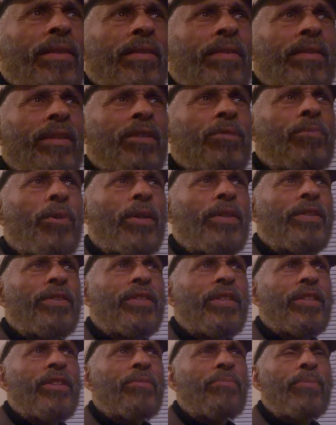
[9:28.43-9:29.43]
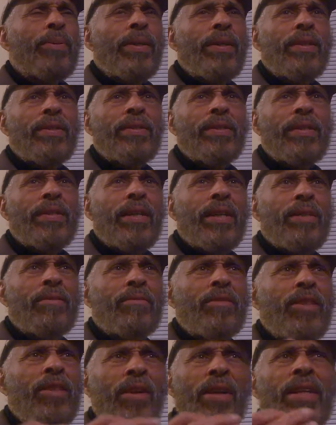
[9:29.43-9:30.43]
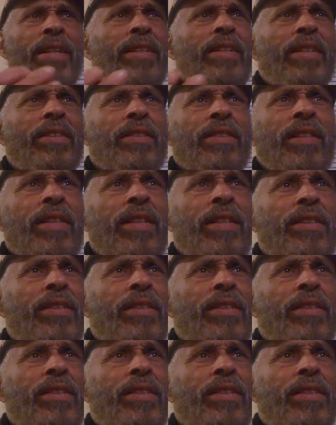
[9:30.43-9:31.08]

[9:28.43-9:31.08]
this brother disappears again. You know, he doesn't.